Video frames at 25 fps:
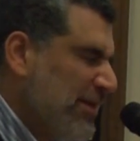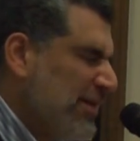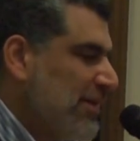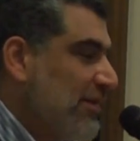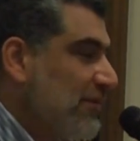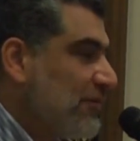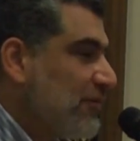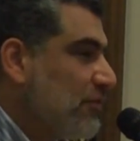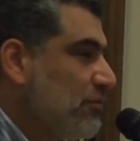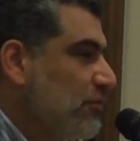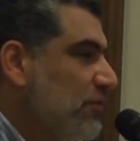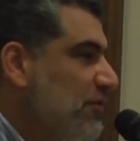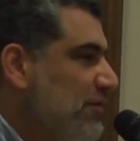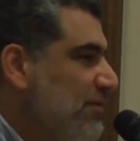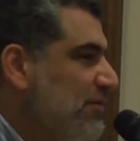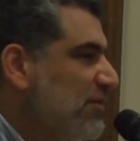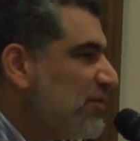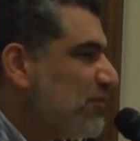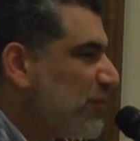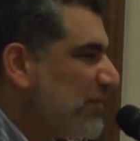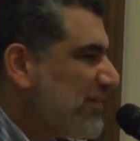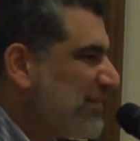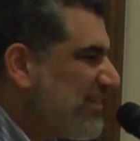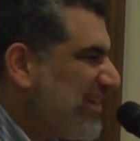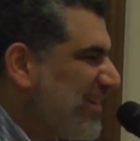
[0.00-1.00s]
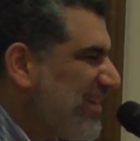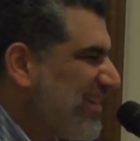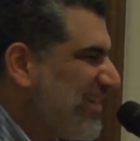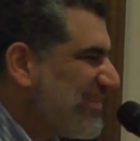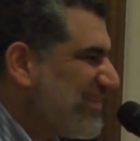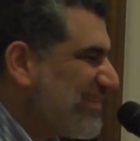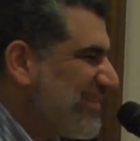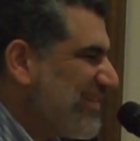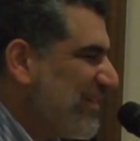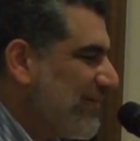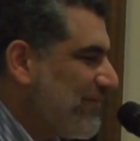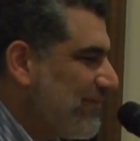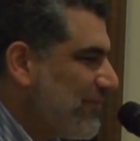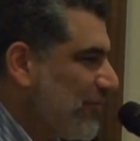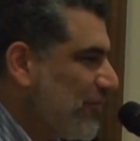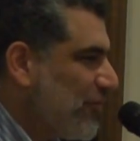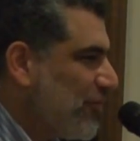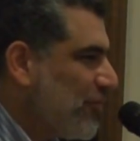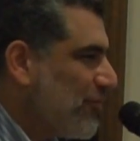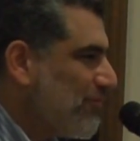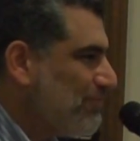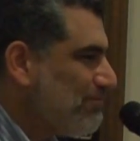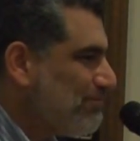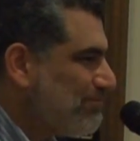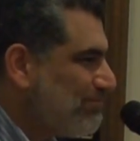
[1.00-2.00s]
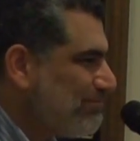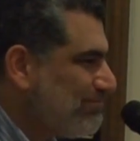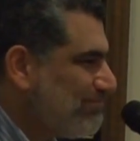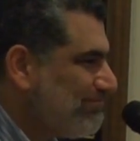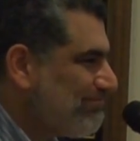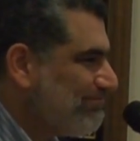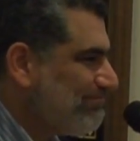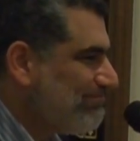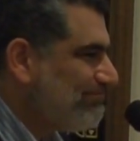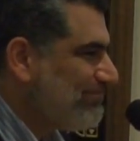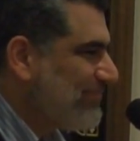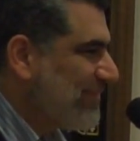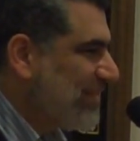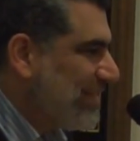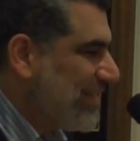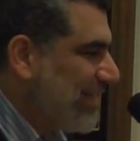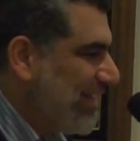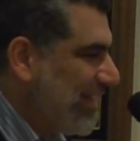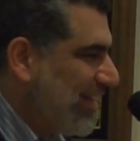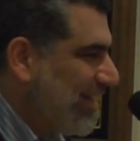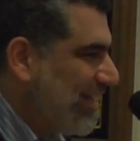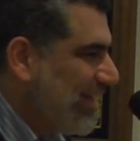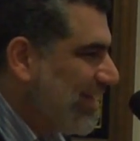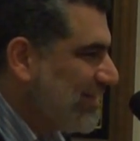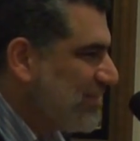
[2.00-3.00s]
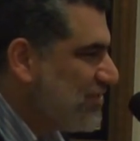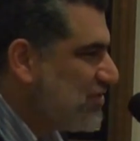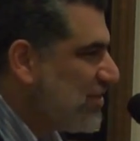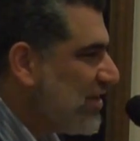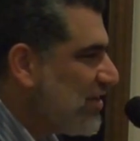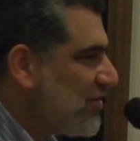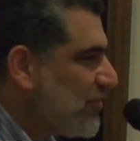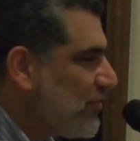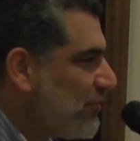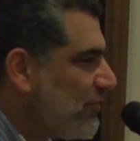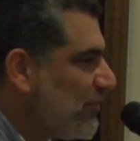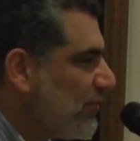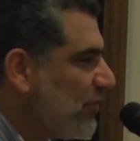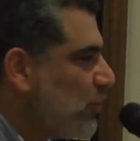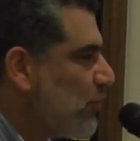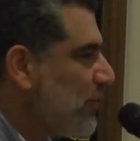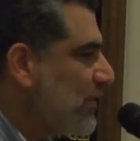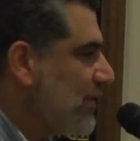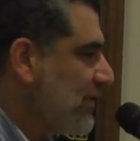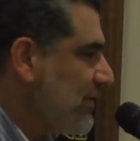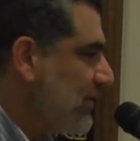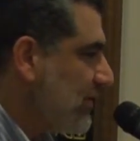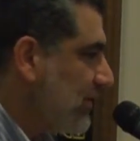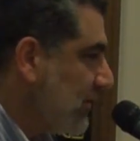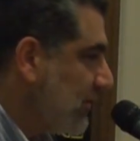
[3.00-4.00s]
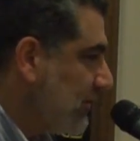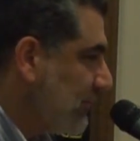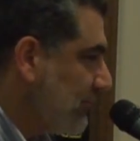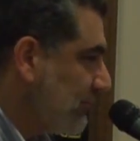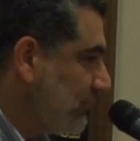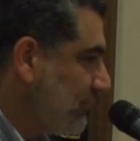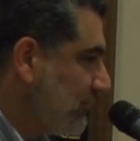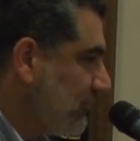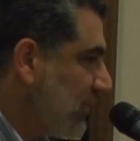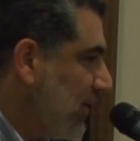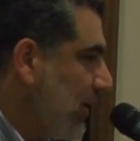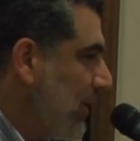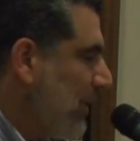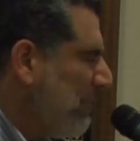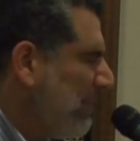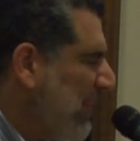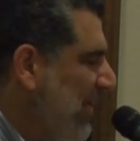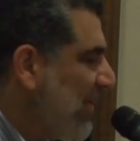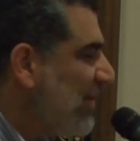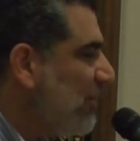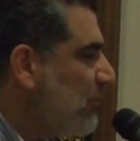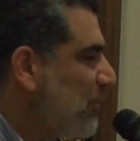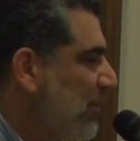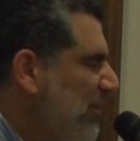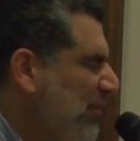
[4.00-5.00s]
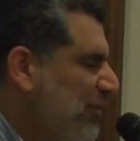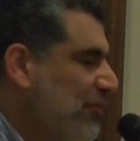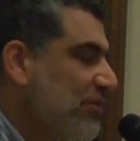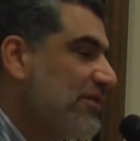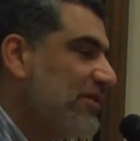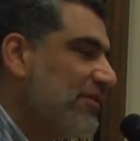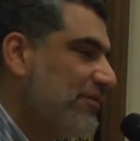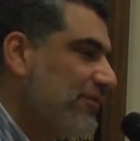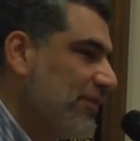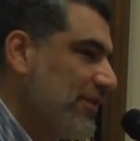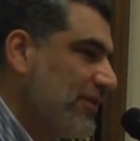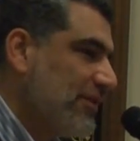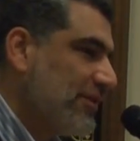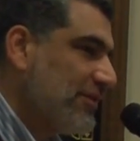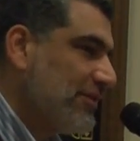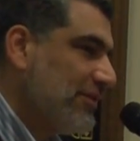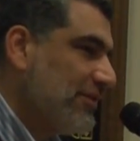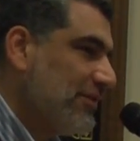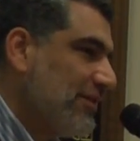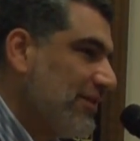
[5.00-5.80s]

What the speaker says: So Muslims would not affirm gender fluidity. Men and women are different.